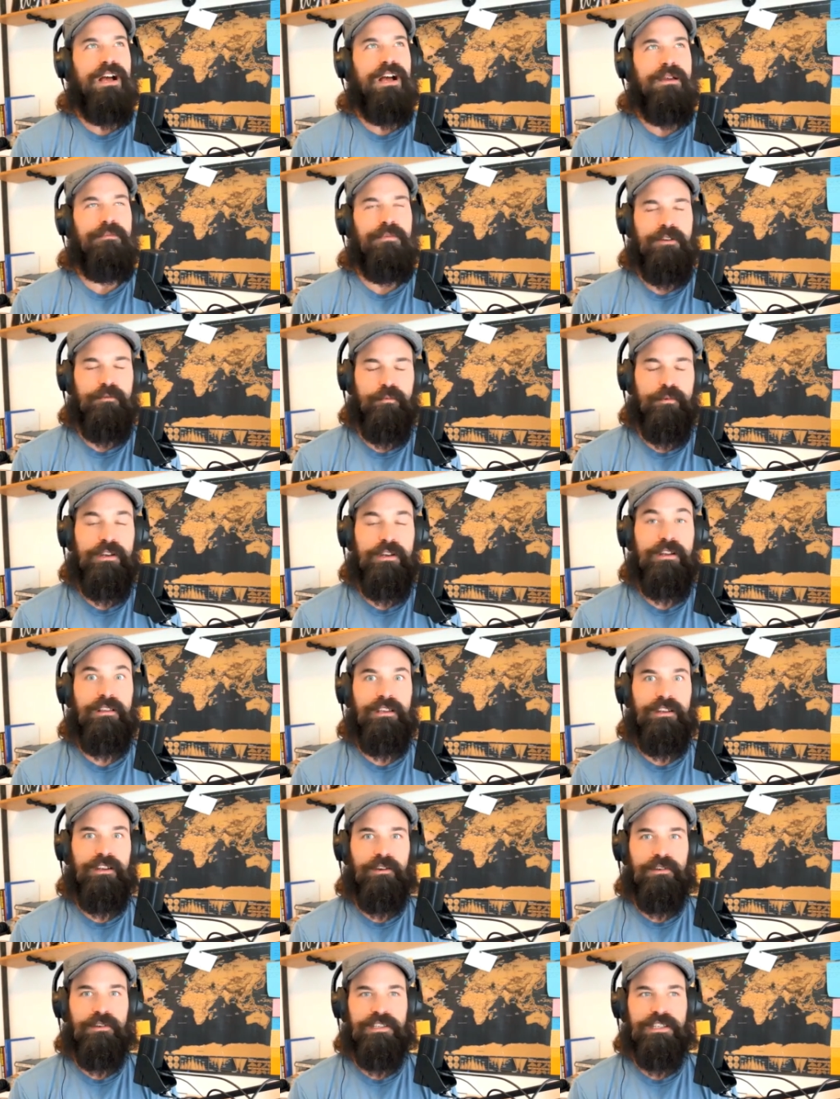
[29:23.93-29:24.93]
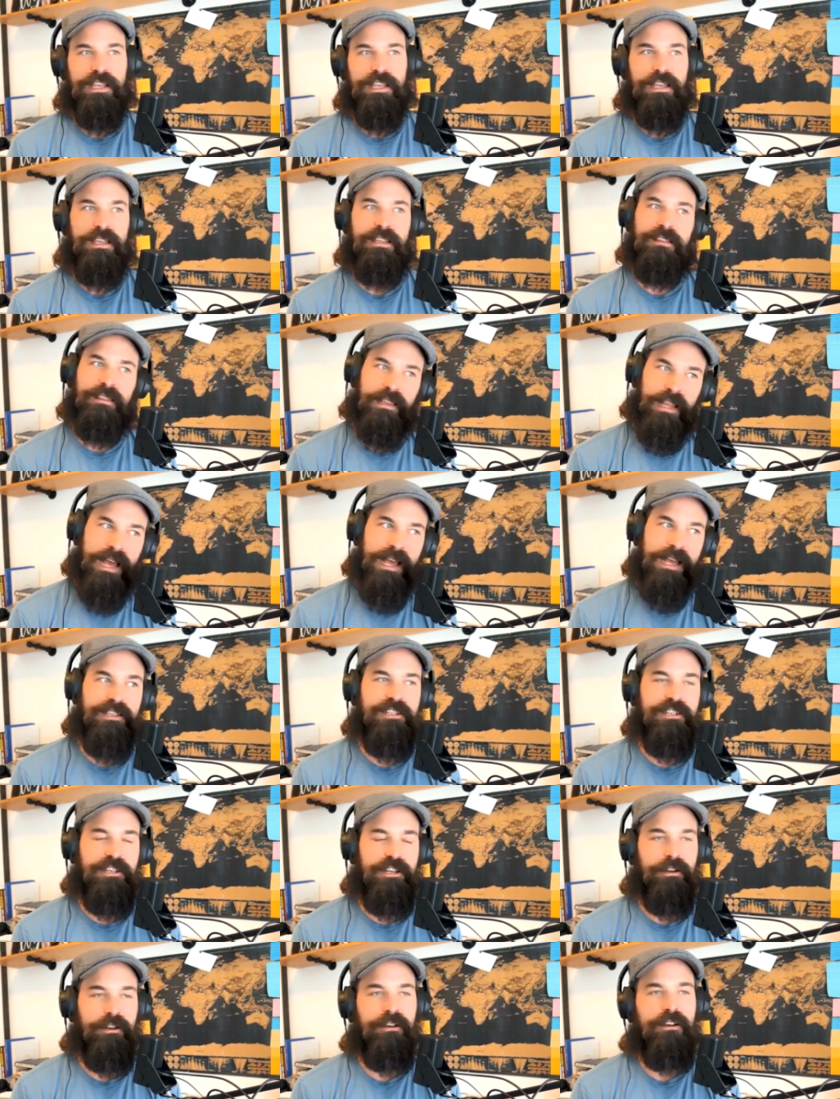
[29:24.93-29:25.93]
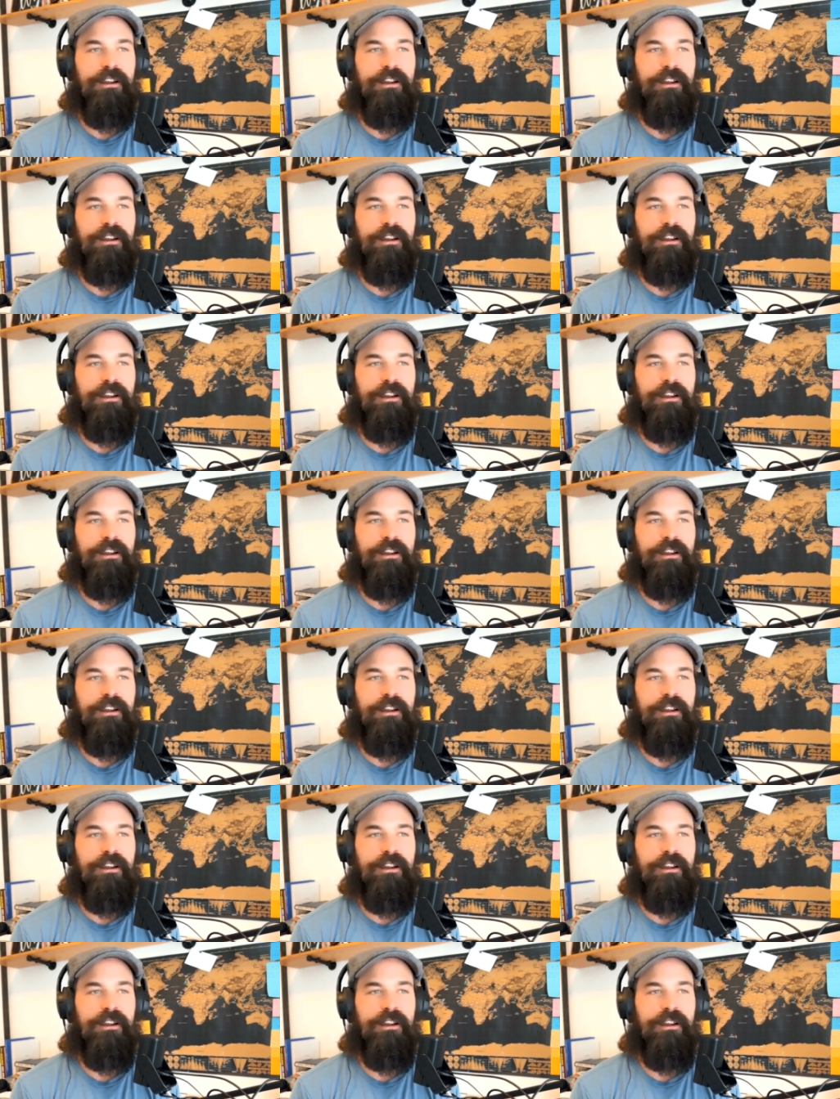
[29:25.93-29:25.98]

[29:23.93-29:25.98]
i've been really noticing it last year